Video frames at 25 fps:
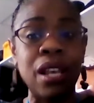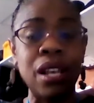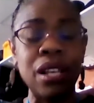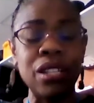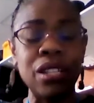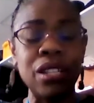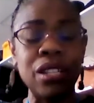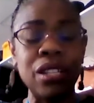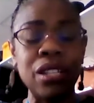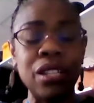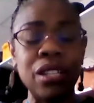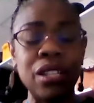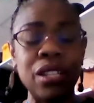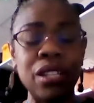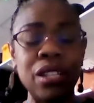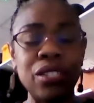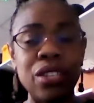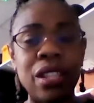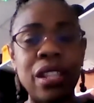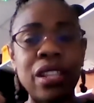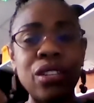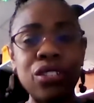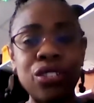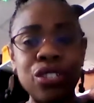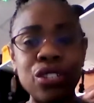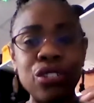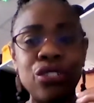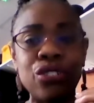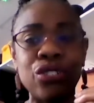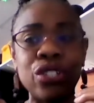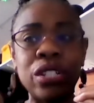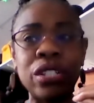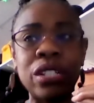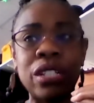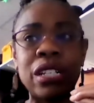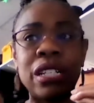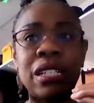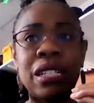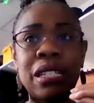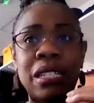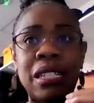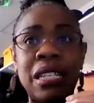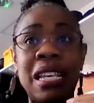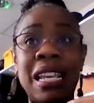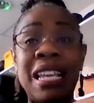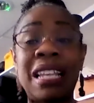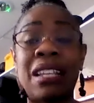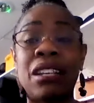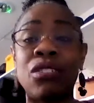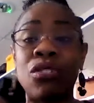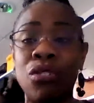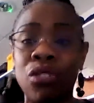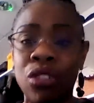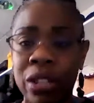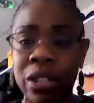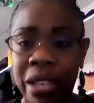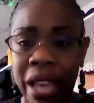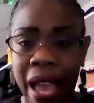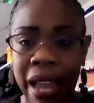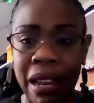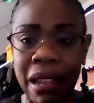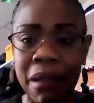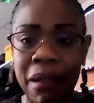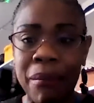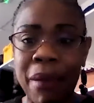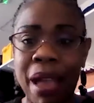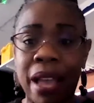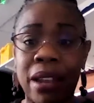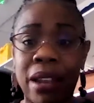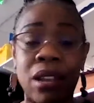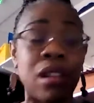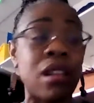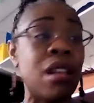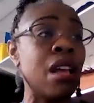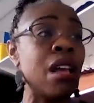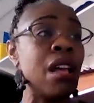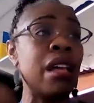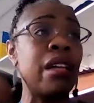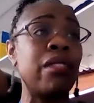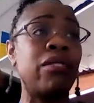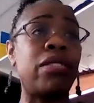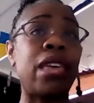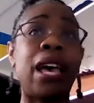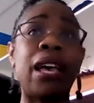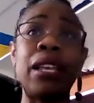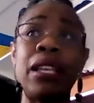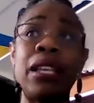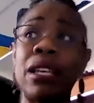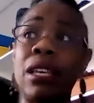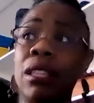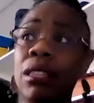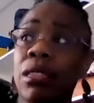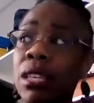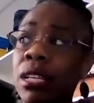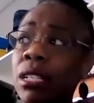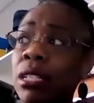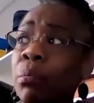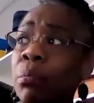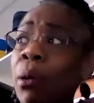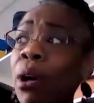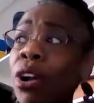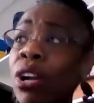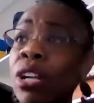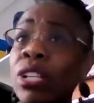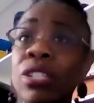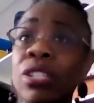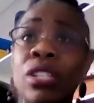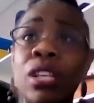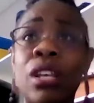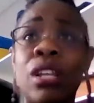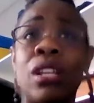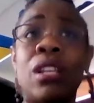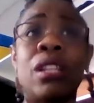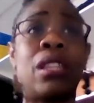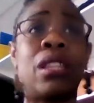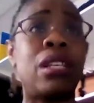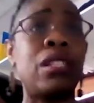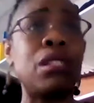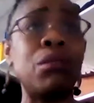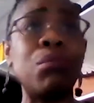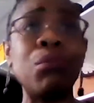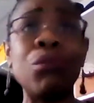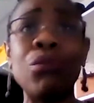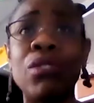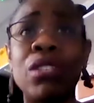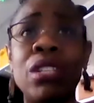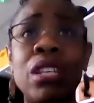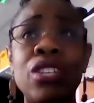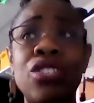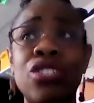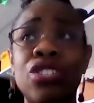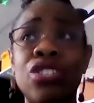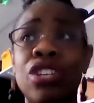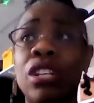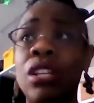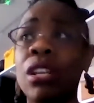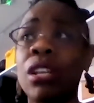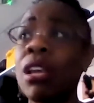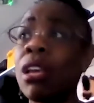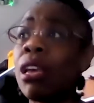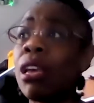so that the children can see in an organic manner that this person, this musician,